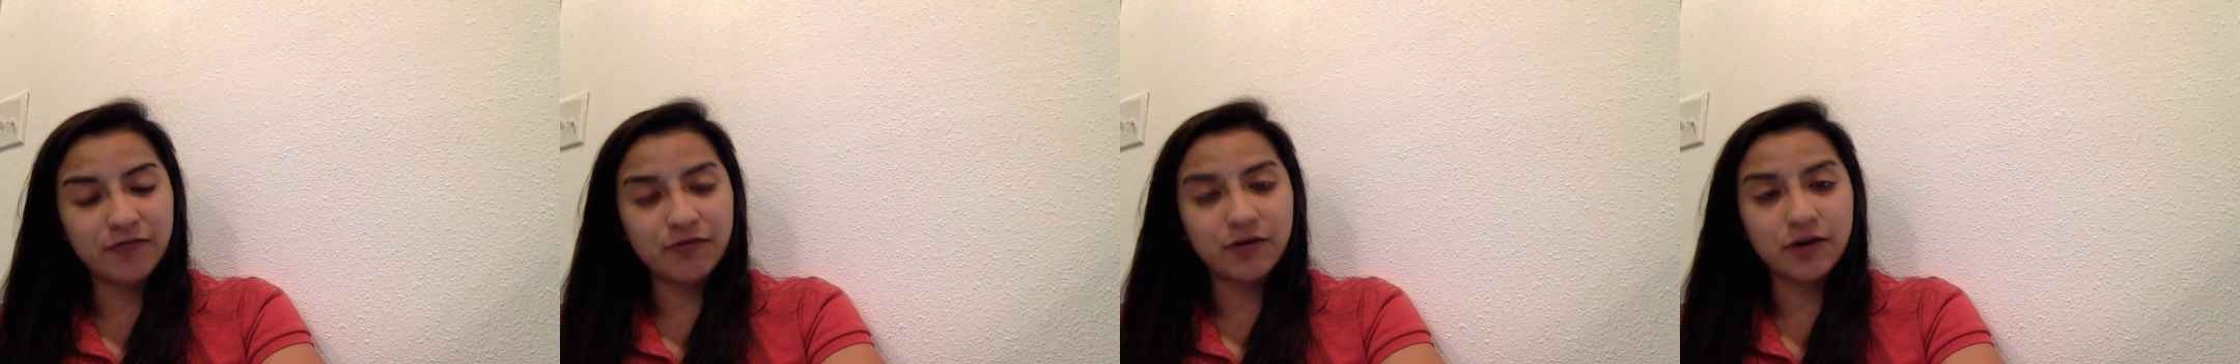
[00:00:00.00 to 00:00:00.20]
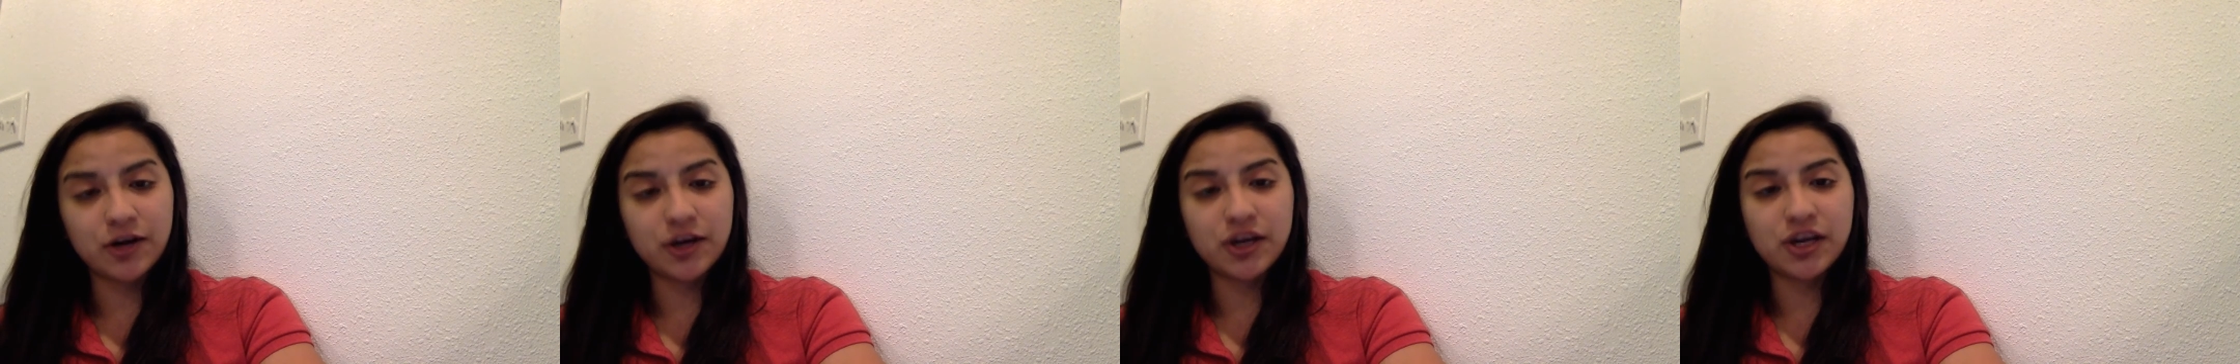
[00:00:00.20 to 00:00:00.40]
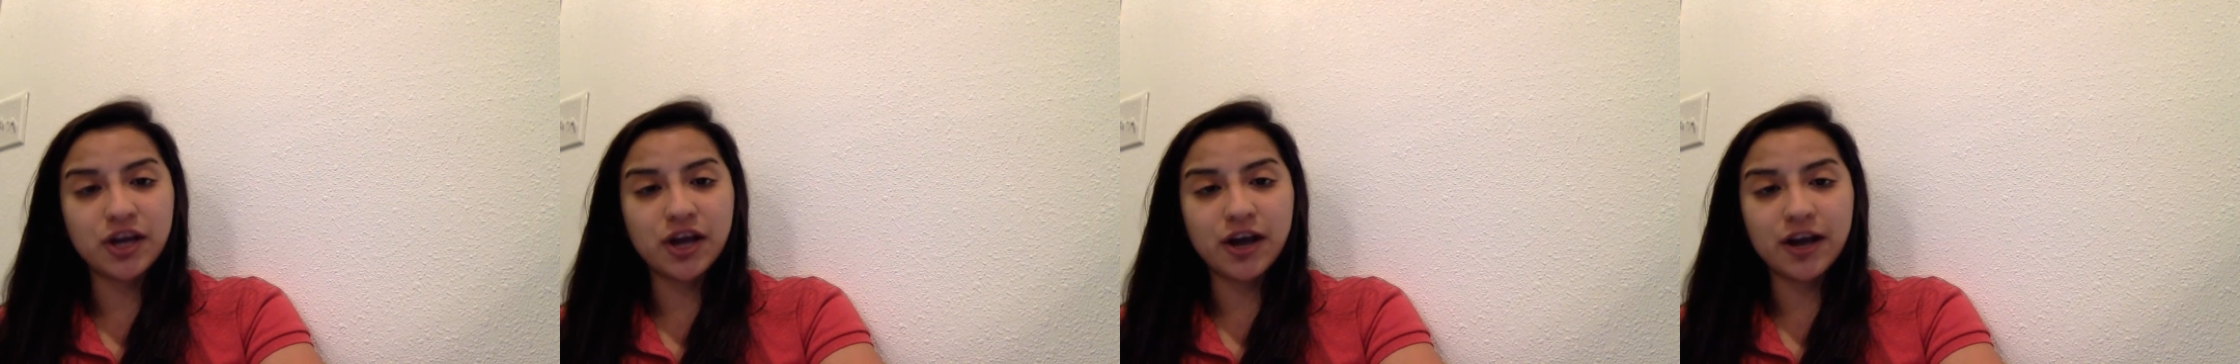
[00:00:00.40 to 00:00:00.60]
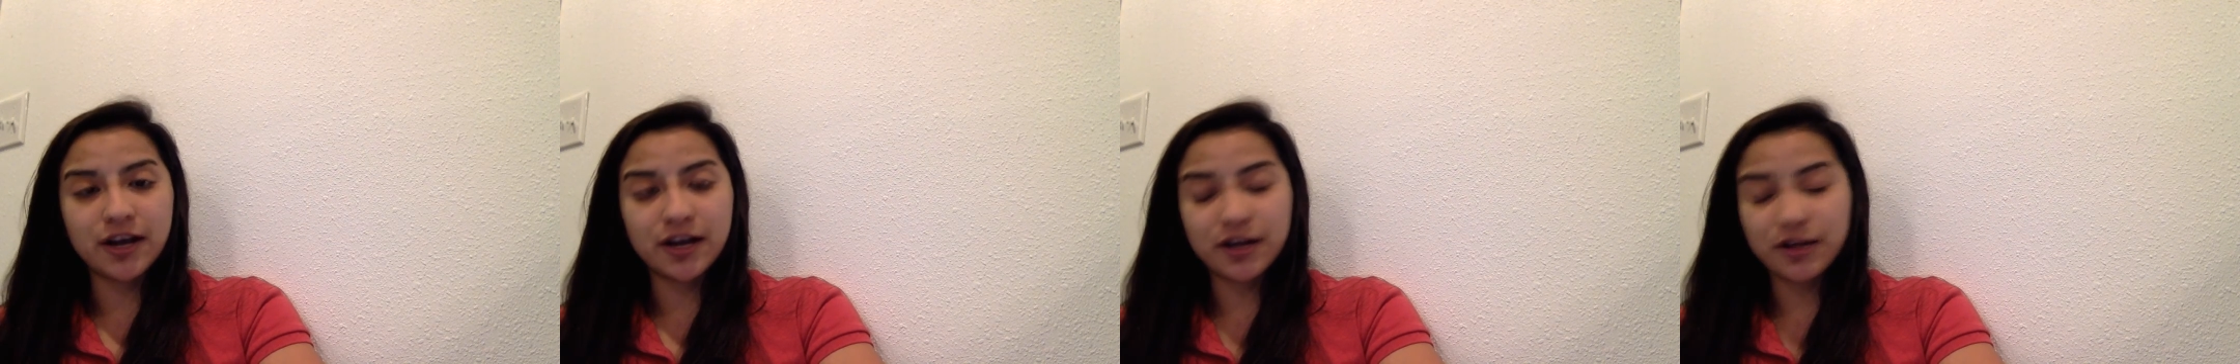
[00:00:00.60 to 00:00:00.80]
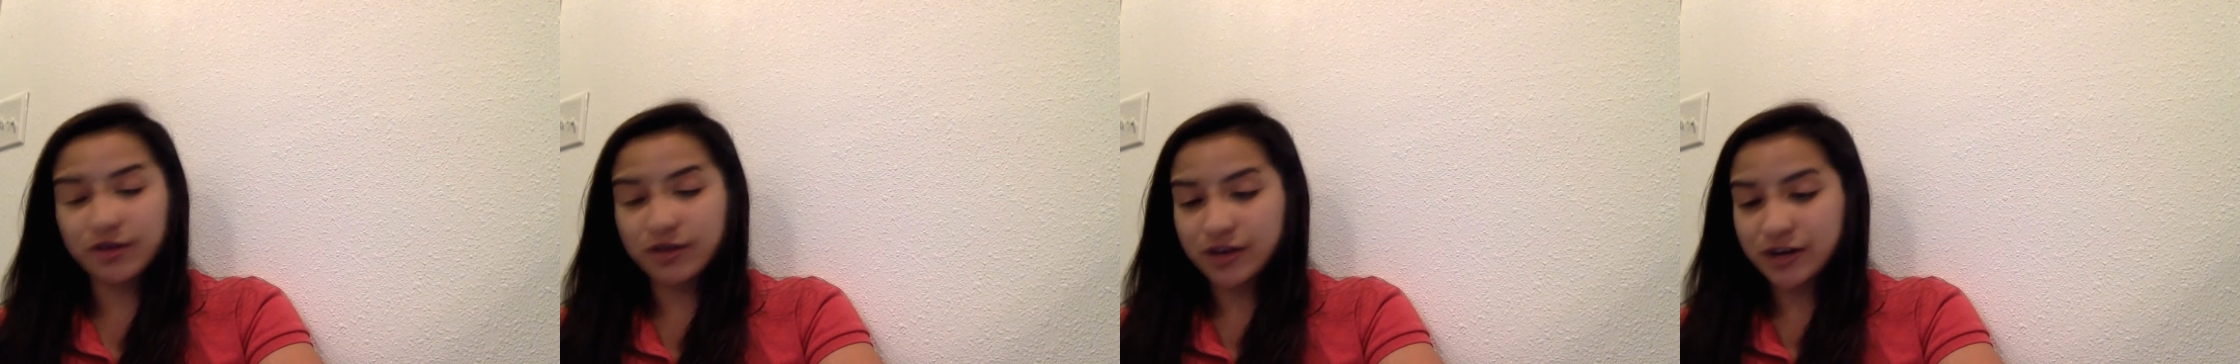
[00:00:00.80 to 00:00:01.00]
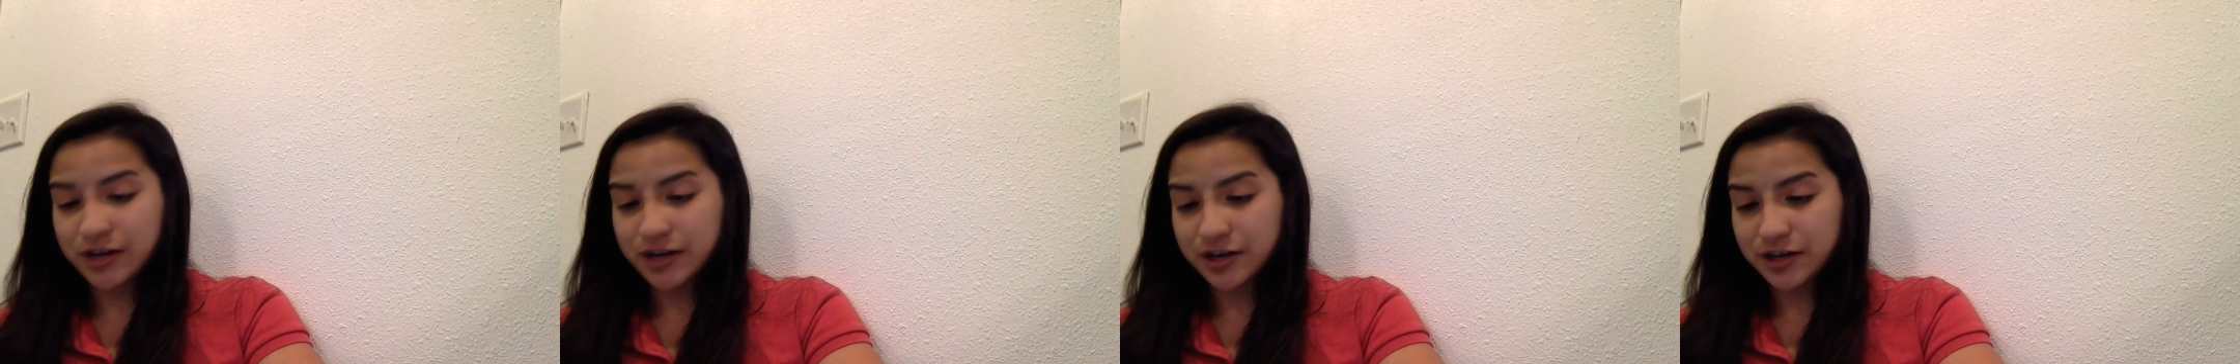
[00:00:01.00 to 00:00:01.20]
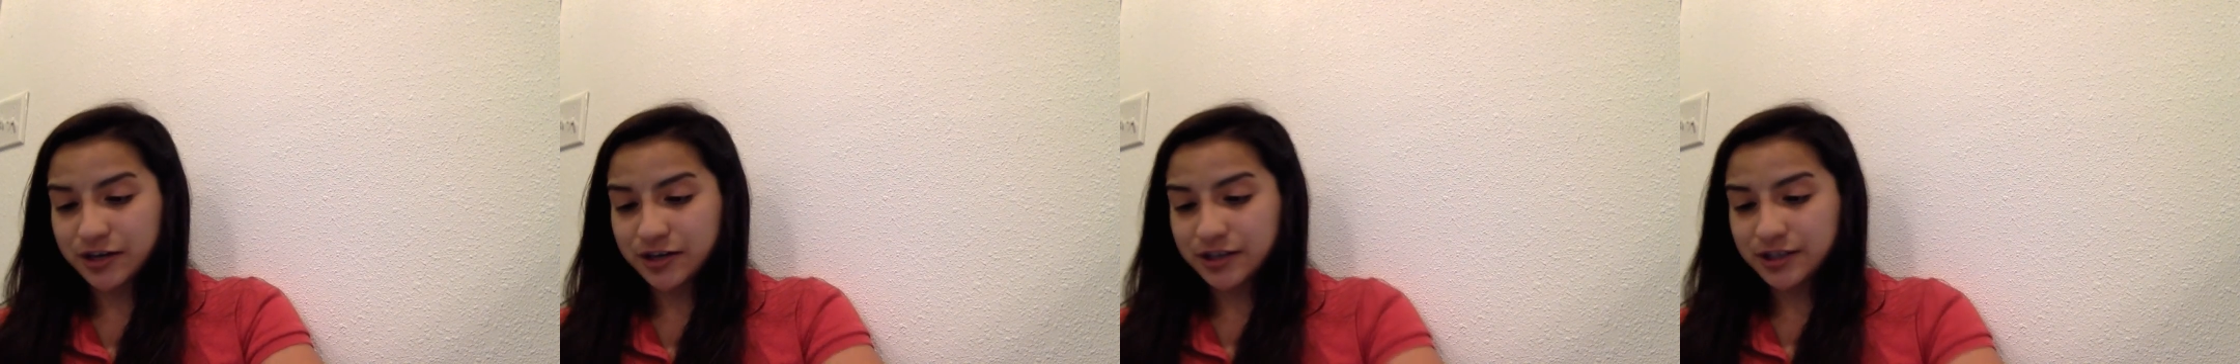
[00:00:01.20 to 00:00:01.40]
for Young Learners.